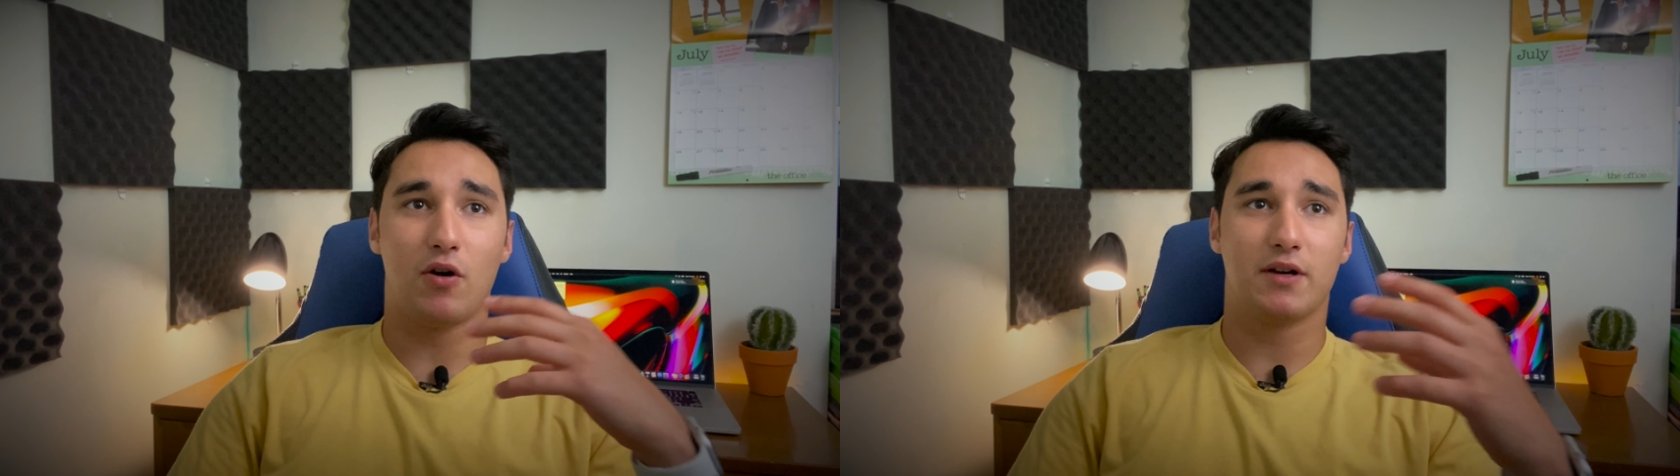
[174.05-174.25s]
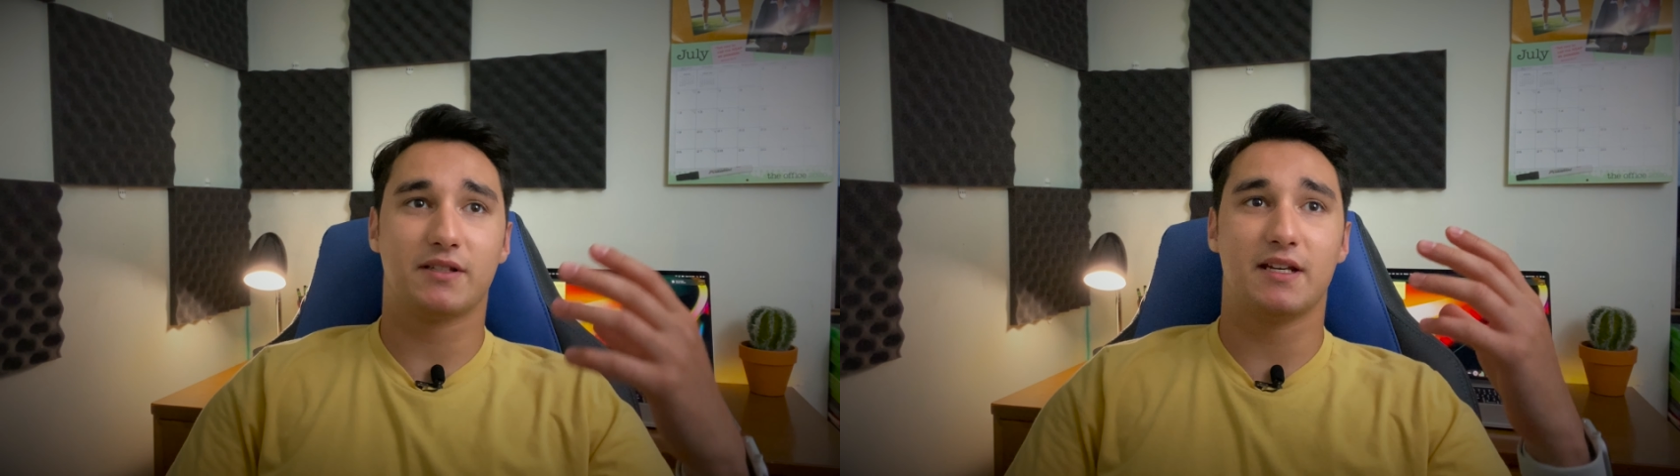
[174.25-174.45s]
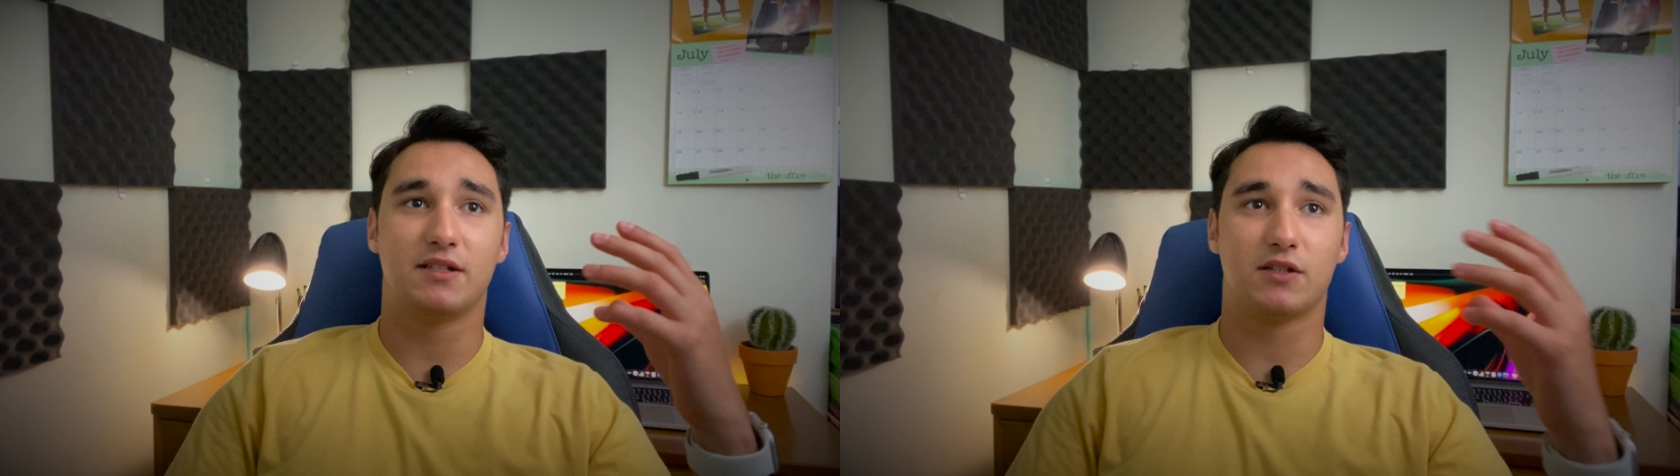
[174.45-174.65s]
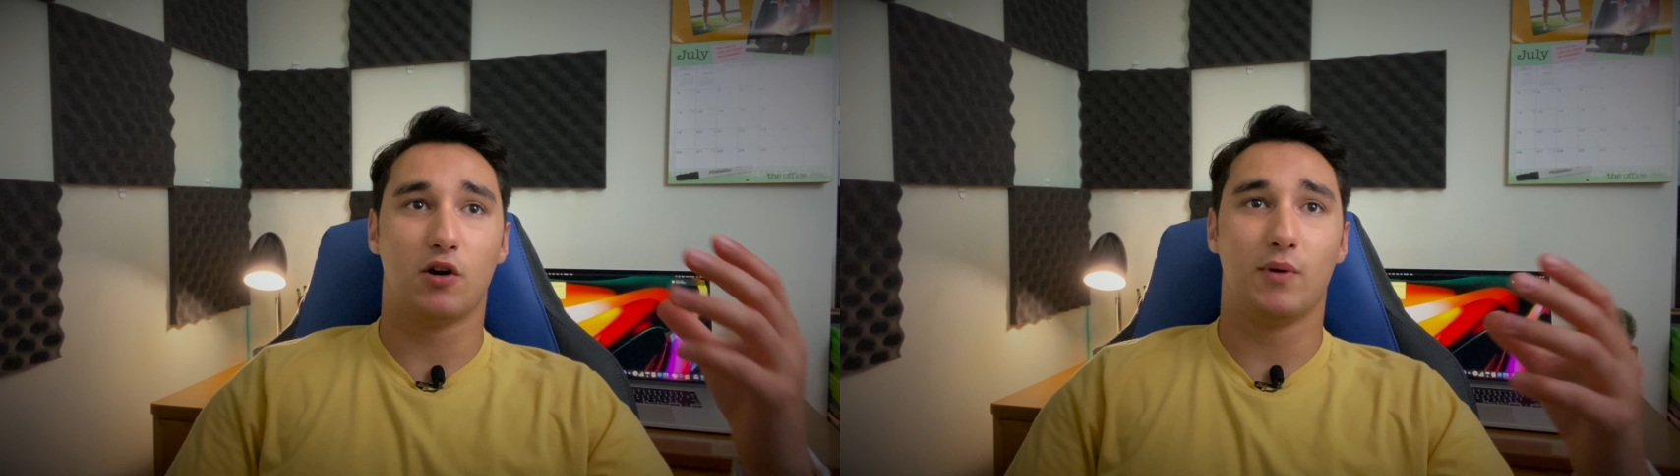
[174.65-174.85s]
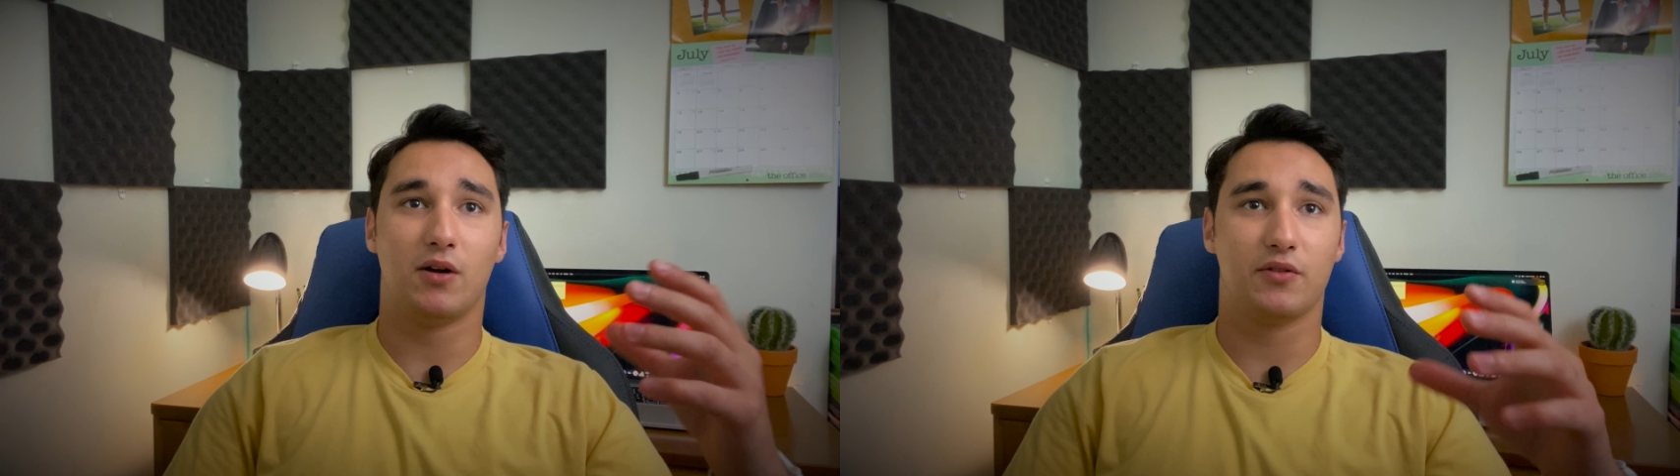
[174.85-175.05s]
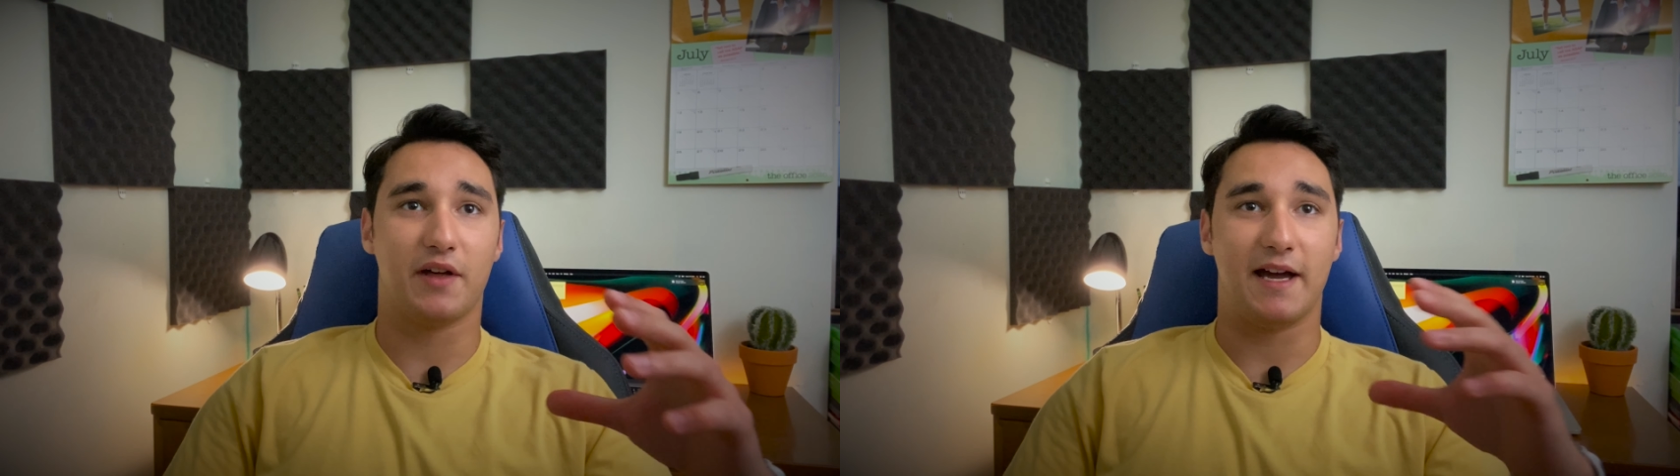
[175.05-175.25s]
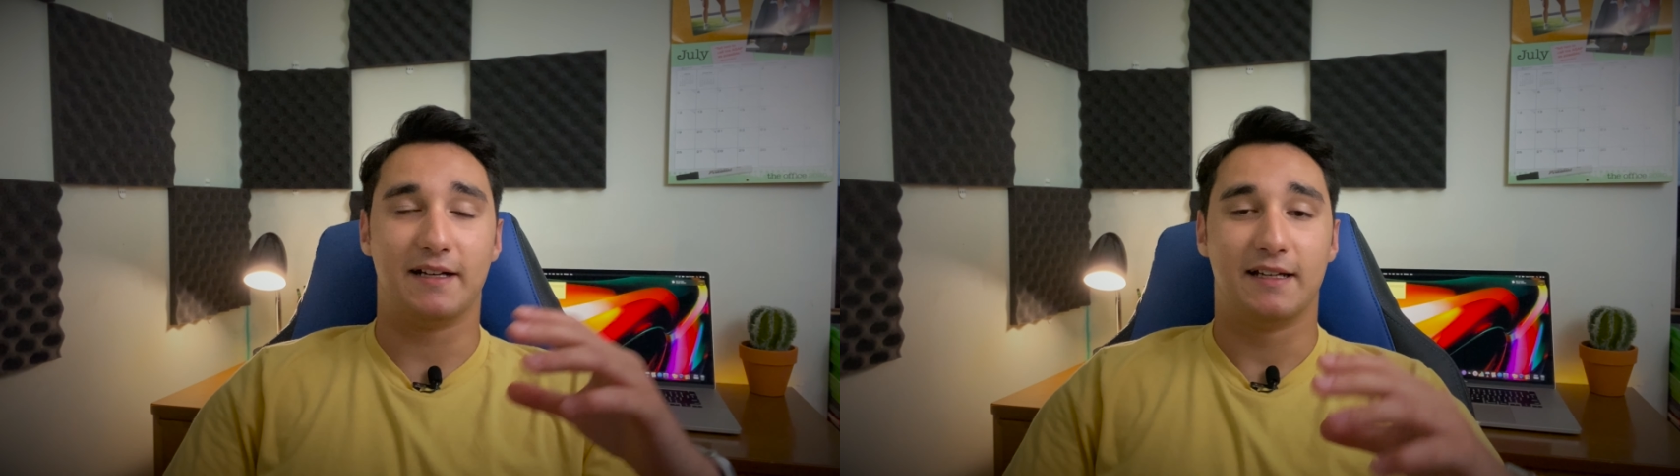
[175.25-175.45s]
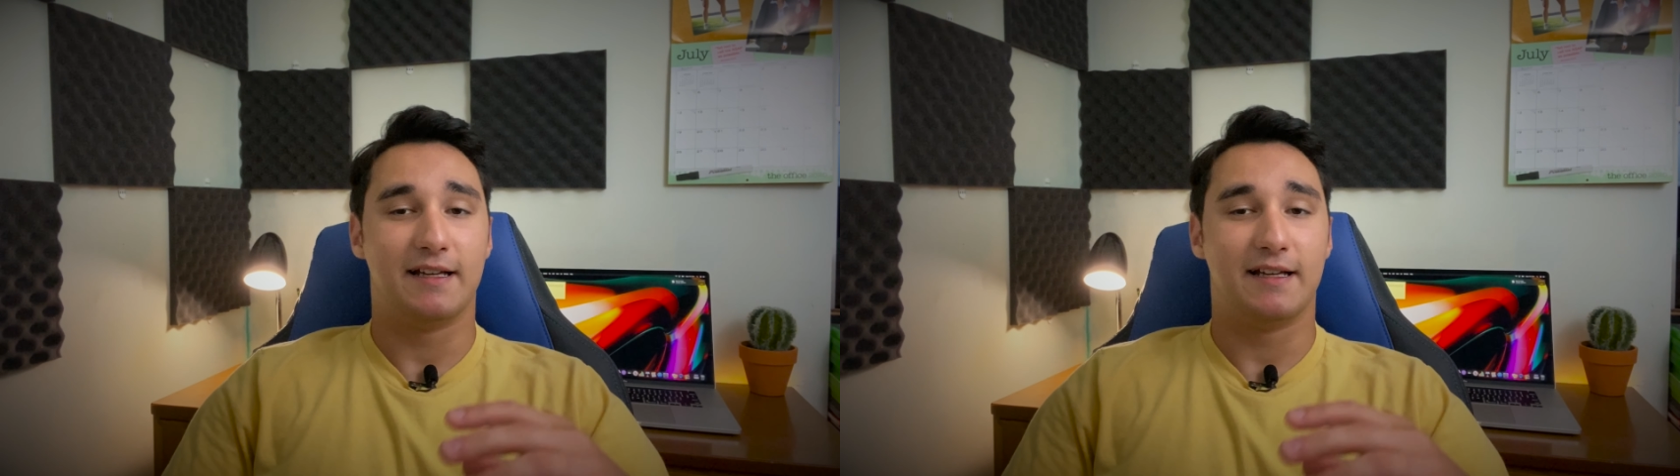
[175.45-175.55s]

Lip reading: on to say so well that